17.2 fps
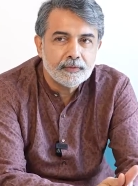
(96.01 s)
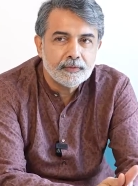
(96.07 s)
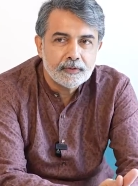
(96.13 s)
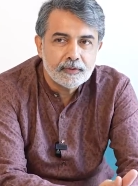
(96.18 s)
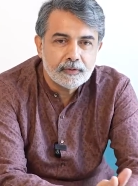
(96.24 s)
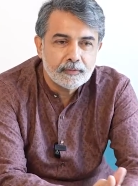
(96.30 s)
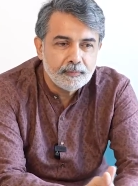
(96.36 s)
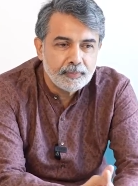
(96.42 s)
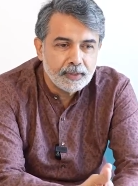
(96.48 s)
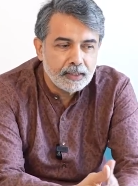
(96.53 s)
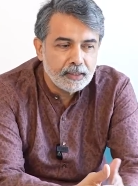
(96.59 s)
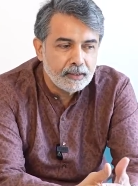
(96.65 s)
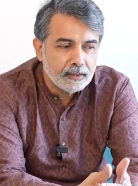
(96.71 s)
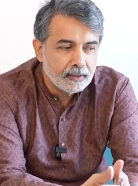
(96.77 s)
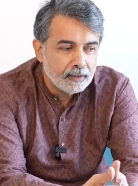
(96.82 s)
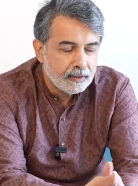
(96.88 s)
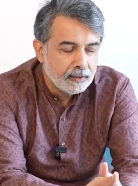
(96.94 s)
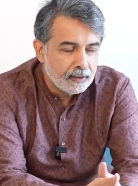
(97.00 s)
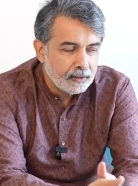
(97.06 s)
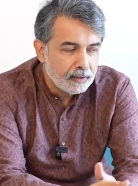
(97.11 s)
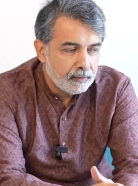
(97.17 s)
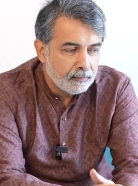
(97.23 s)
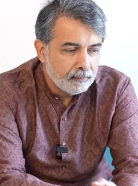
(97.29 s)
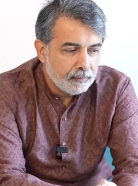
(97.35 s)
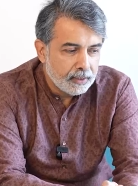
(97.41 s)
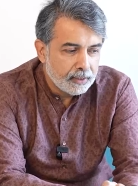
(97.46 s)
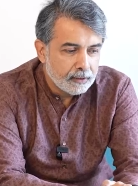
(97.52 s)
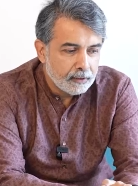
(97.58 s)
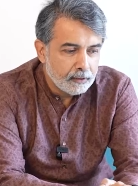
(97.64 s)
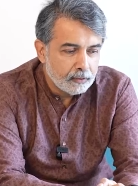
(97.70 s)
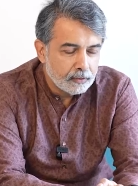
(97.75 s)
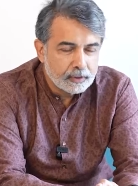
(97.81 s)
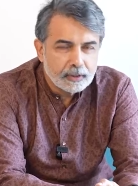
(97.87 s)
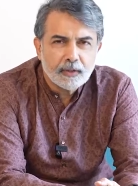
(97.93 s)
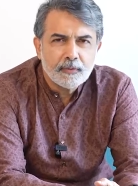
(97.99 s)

were these big bungalows.